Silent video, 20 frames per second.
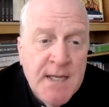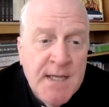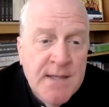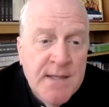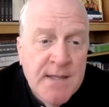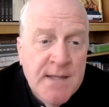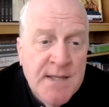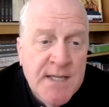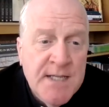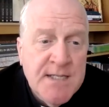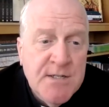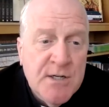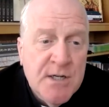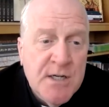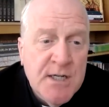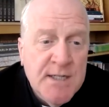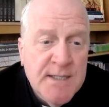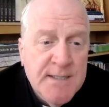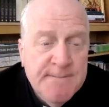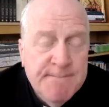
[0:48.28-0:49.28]
in this
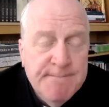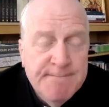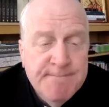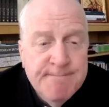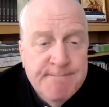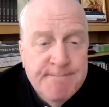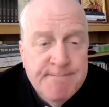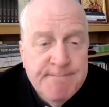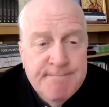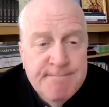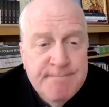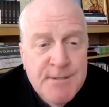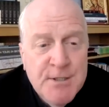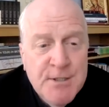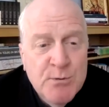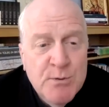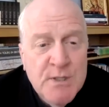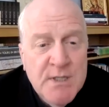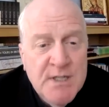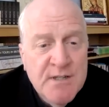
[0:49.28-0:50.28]
talk,
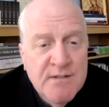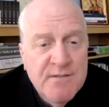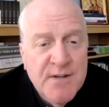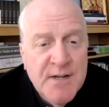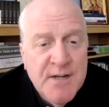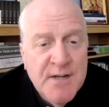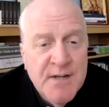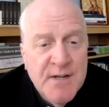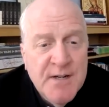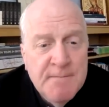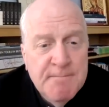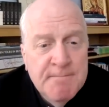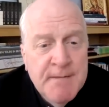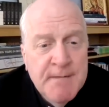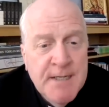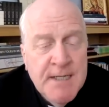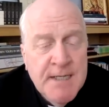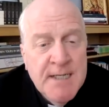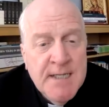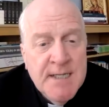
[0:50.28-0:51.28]
you will hear from
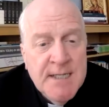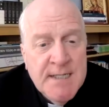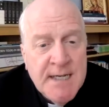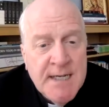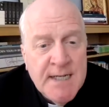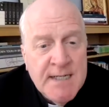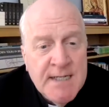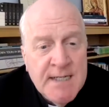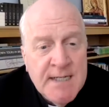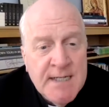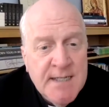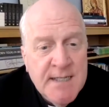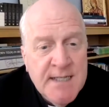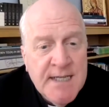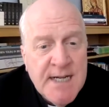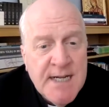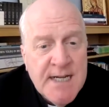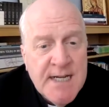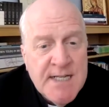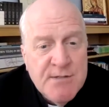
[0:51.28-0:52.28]
Dr. Ellie
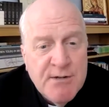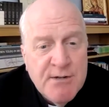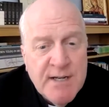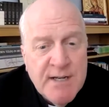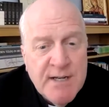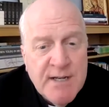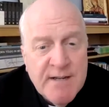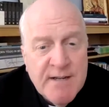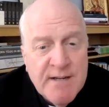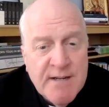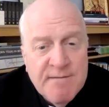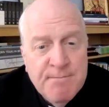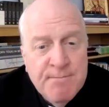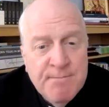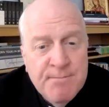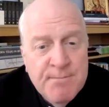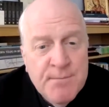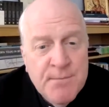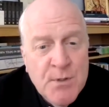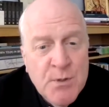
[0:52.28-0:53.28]
Cosgrave,
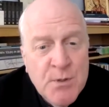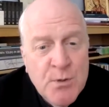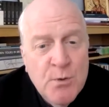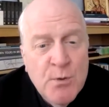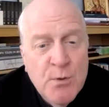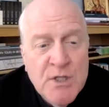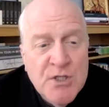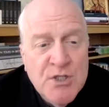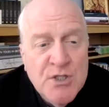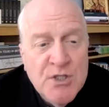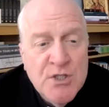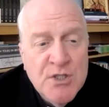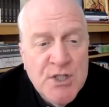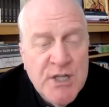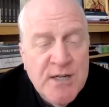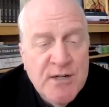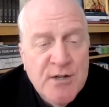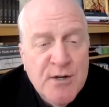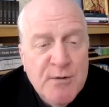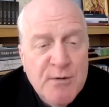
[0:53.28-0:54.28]
who will share
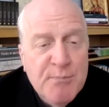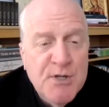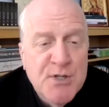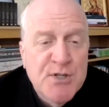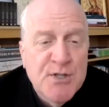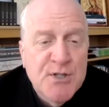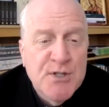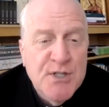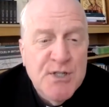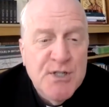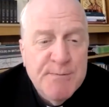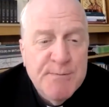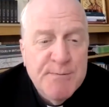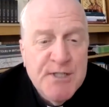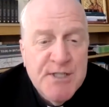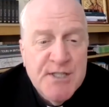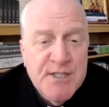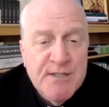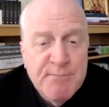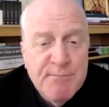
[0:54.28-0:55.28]
her personal
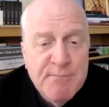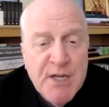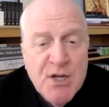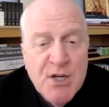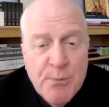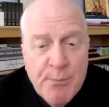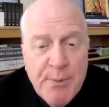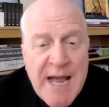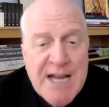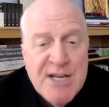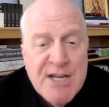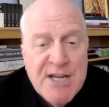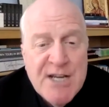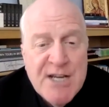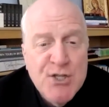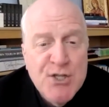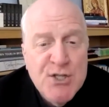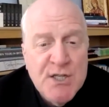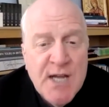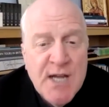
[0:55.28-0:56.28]
experiences of bringing her
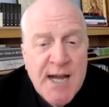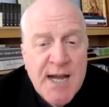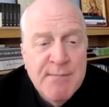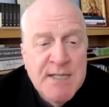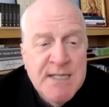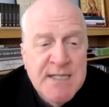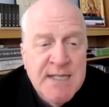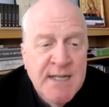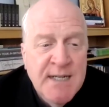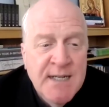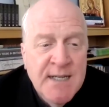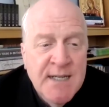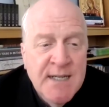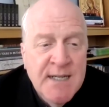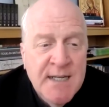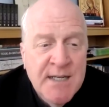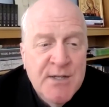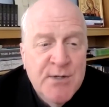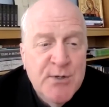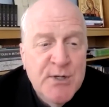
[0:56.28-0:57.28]
passions and hobbies
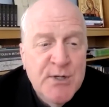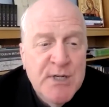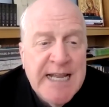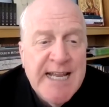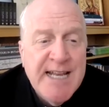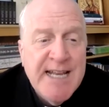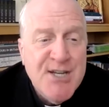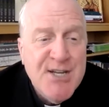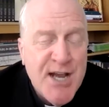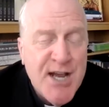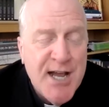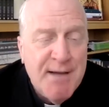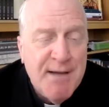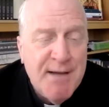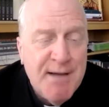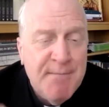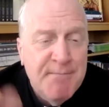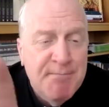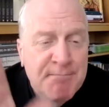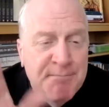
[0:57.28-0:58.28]
into her day
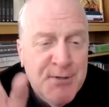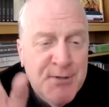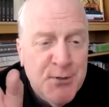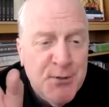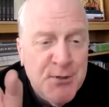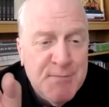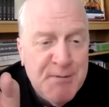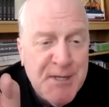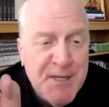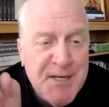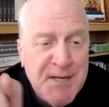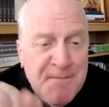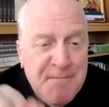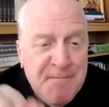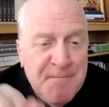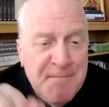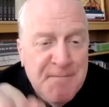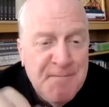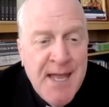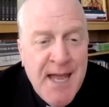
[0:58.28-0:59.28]
job, so to
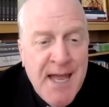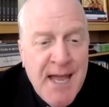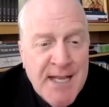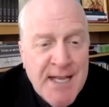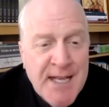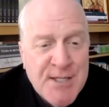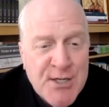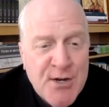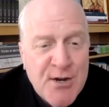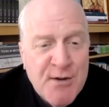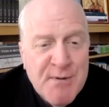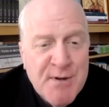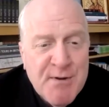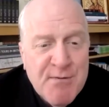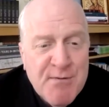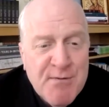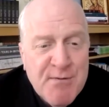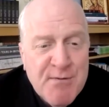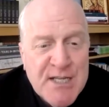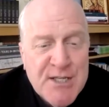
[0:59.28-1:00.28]
speak, as an
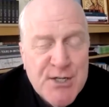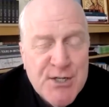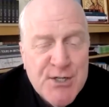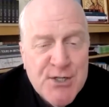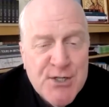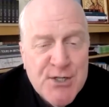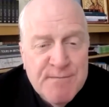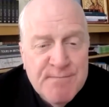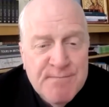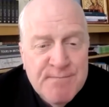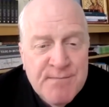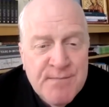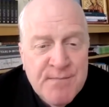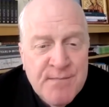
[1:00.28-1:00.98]
urban researcher.